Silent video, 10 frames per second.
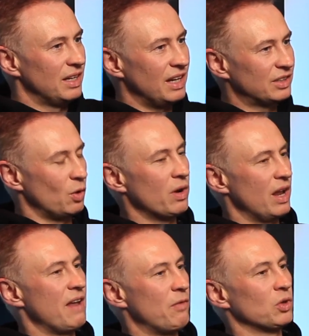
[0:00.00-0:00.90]
I
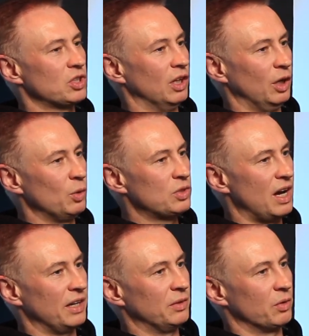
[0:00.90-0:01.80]
never wanted to lose
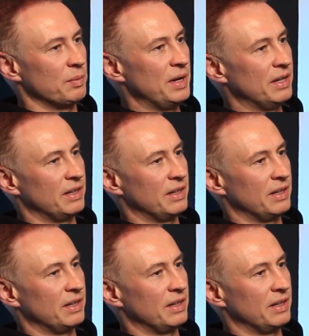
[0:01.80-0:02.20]
that, you know what I mean?